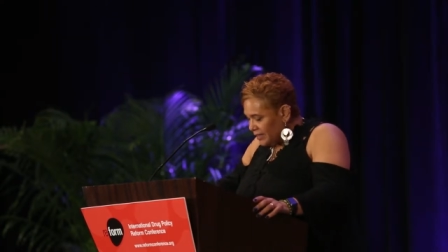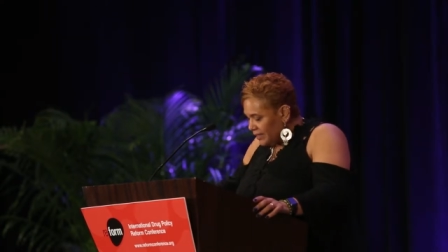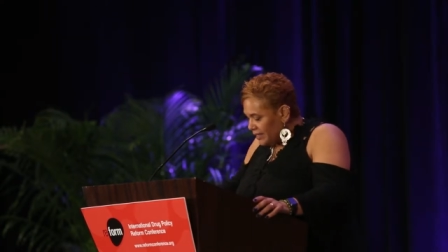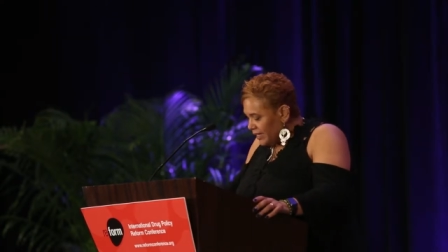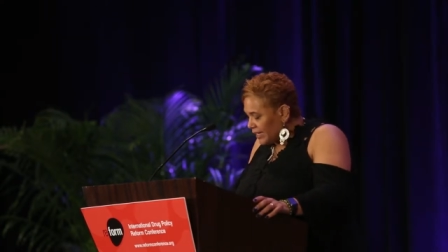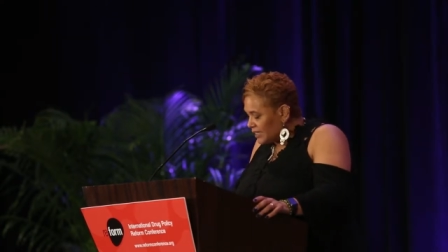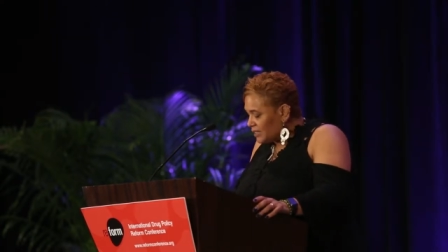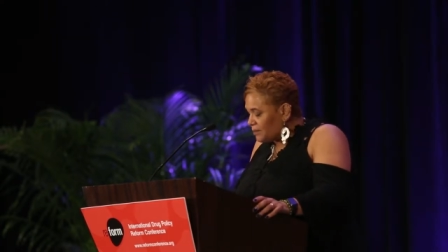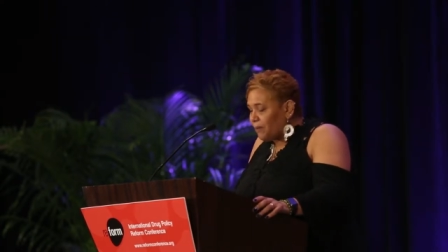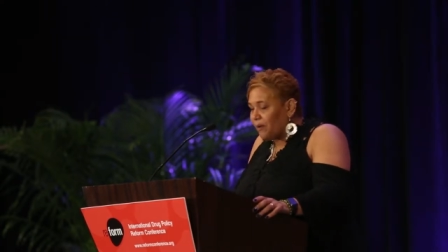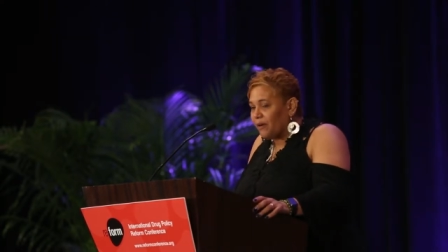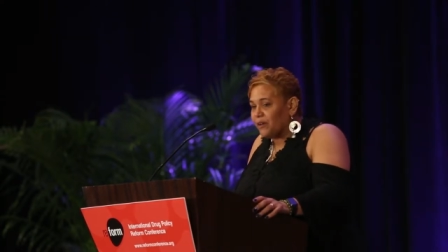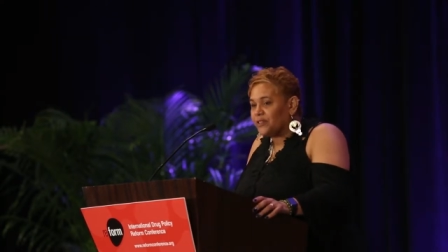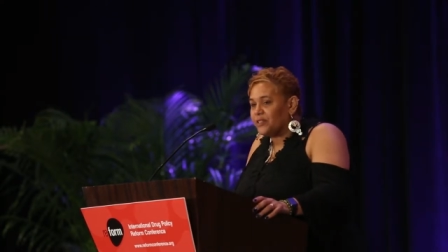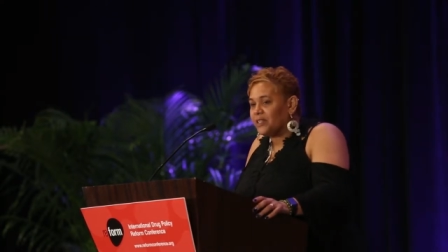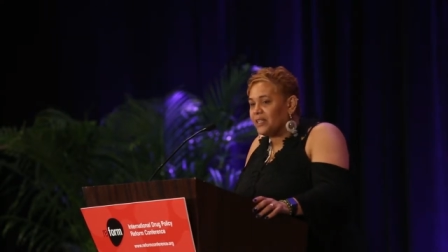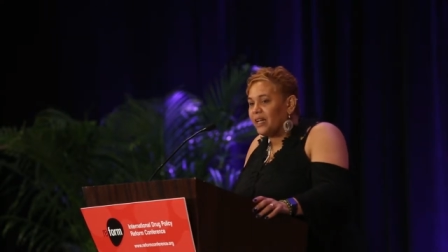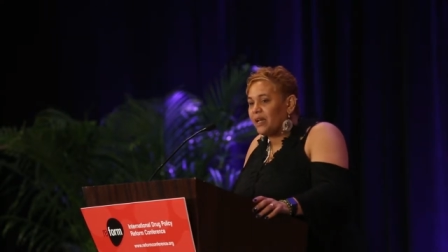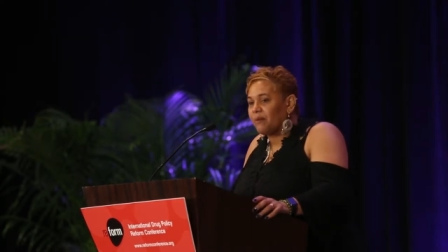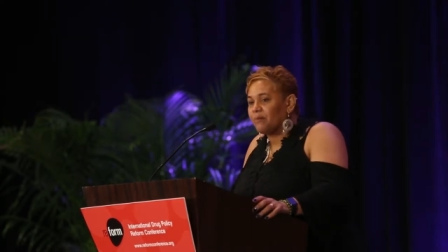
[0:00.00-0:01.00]
next
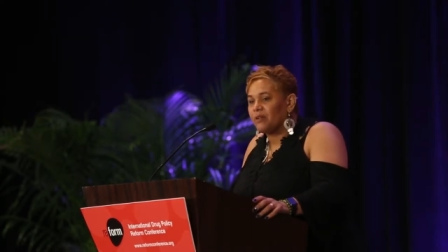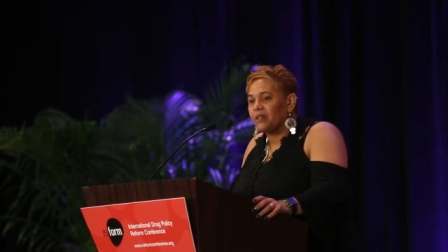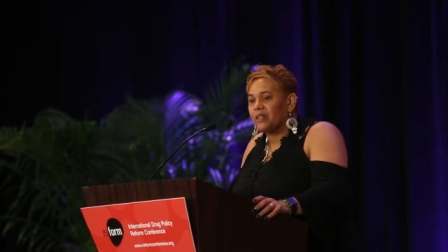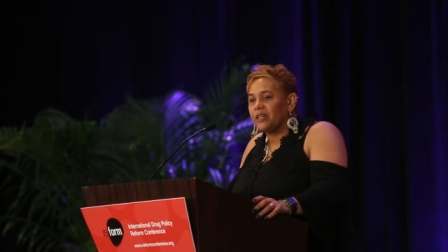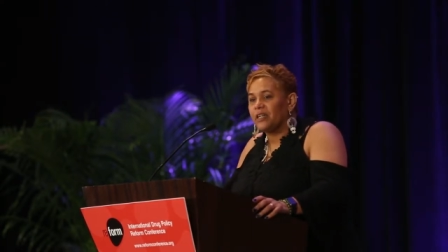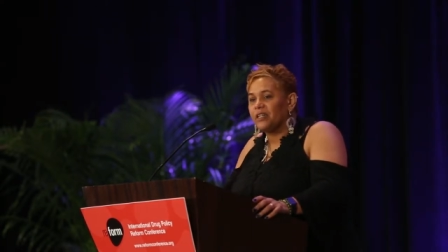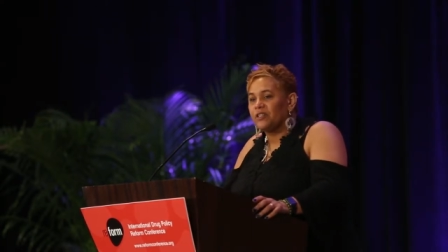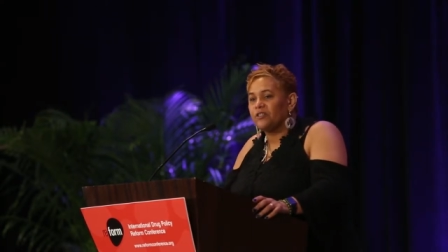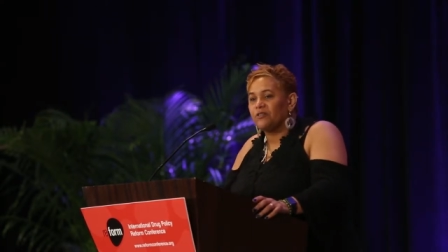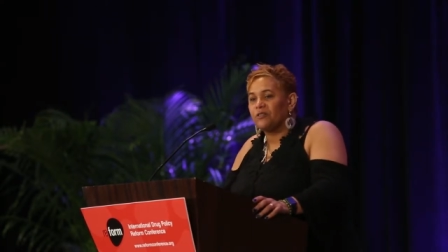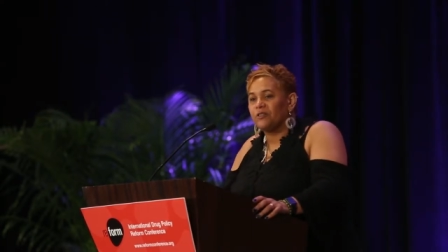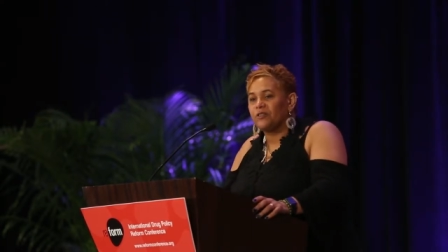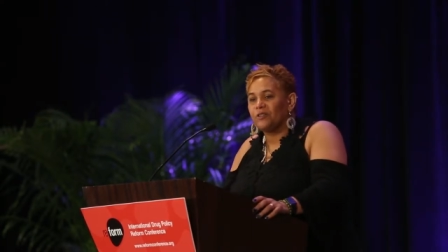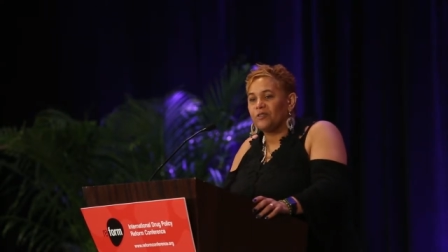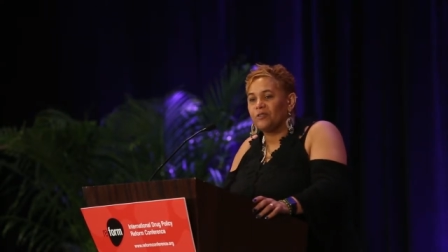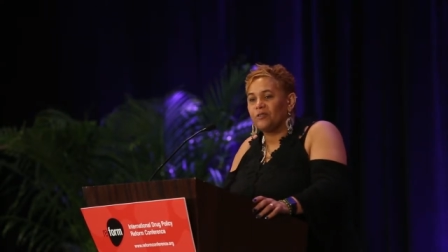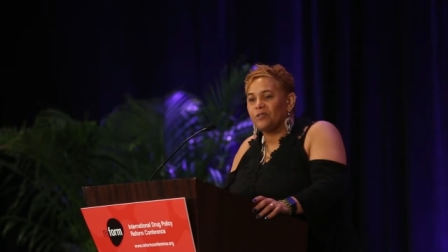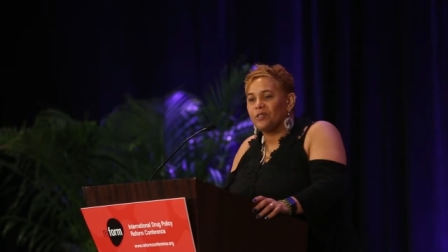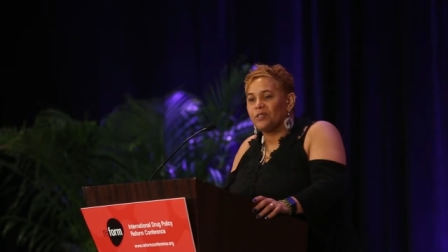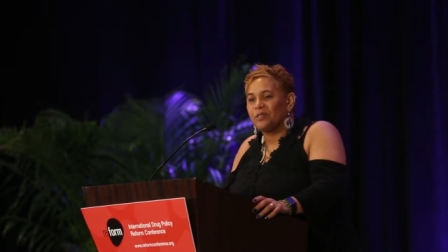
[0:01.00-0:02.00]
person I'm going to
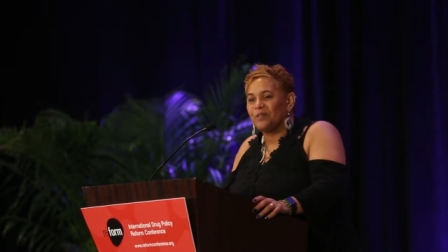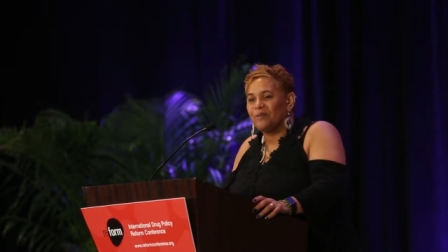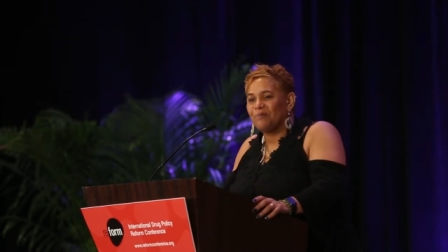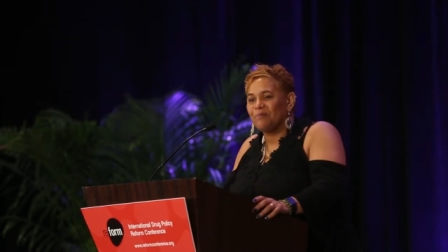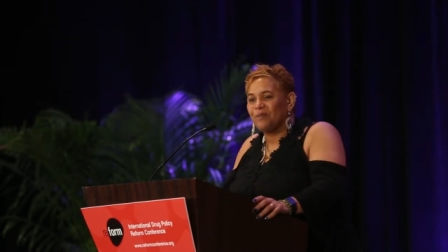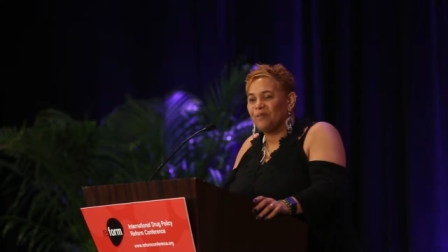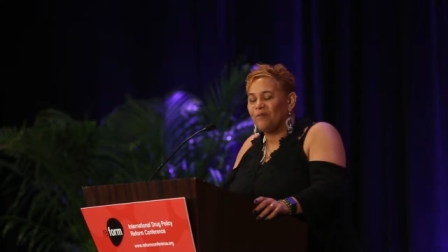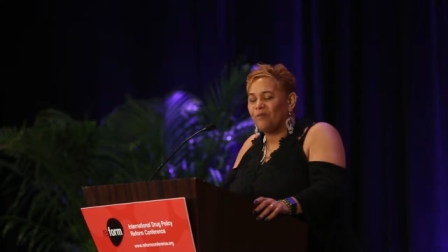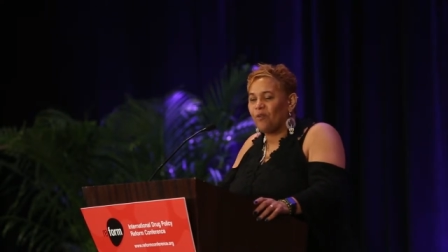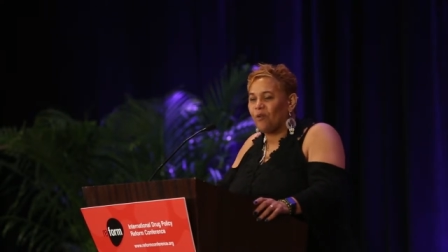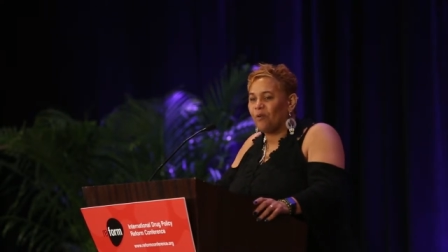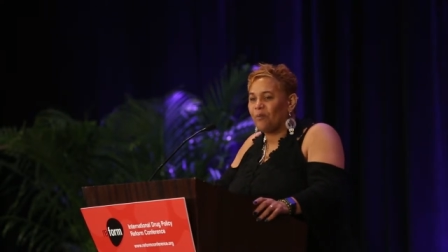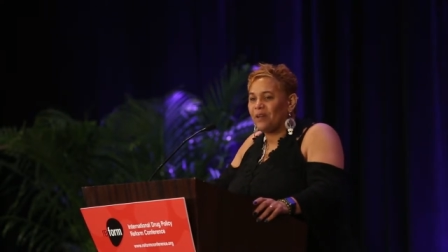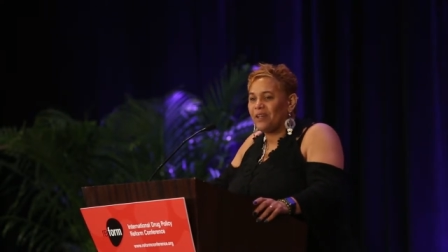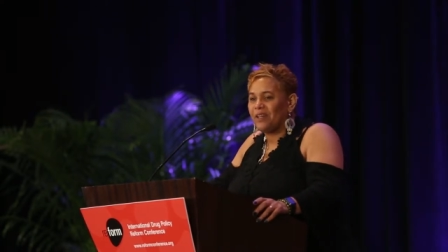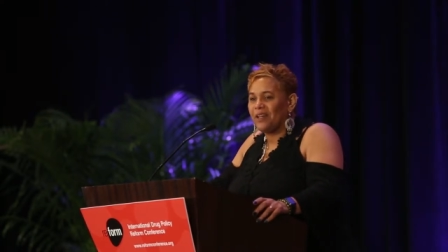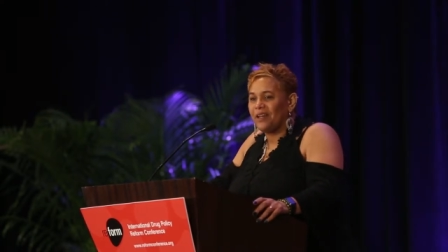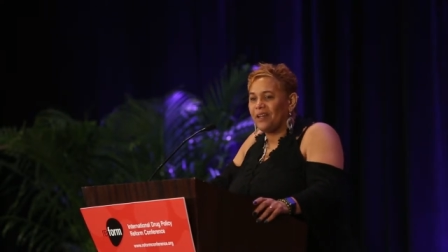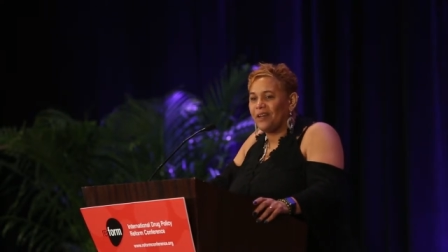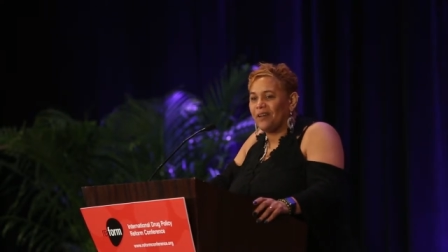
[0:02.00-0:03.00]
introduce before
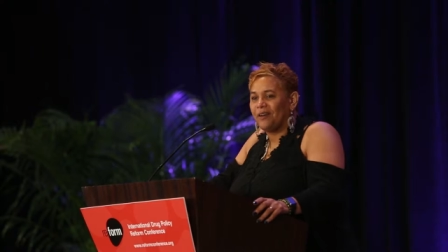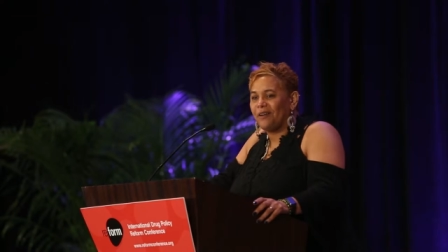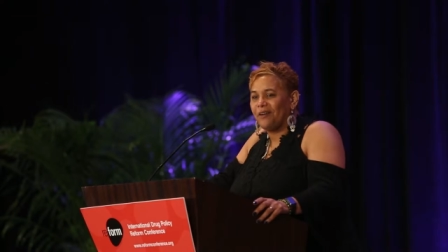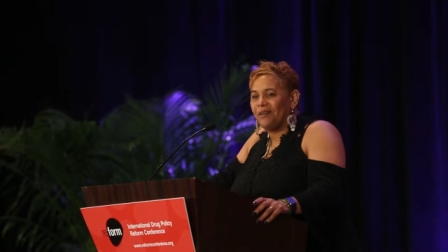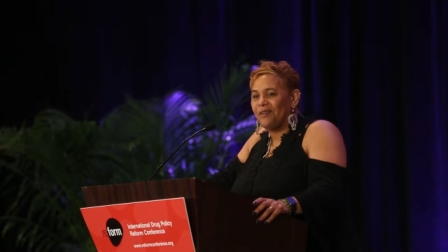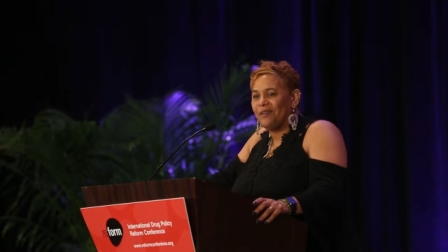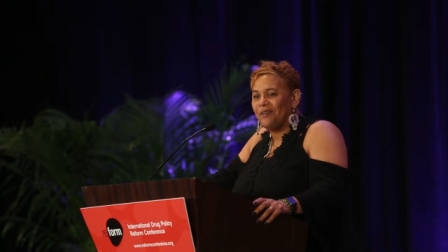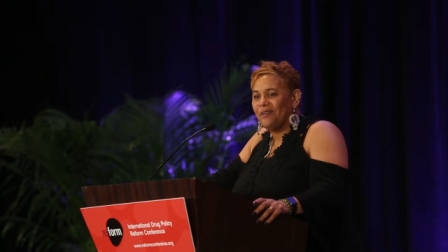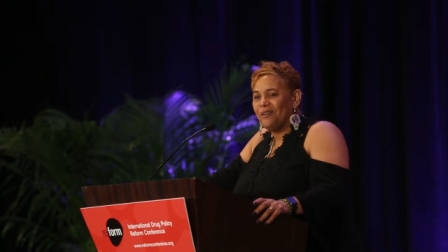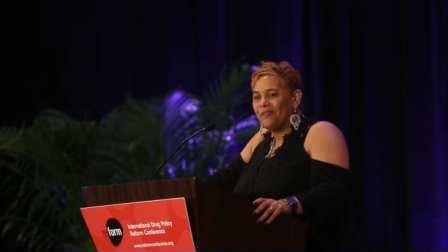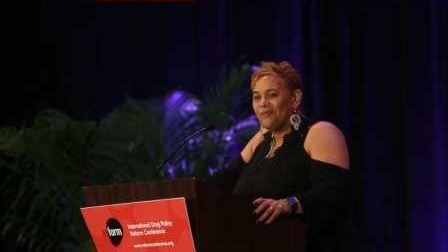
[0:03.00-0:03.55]
we hear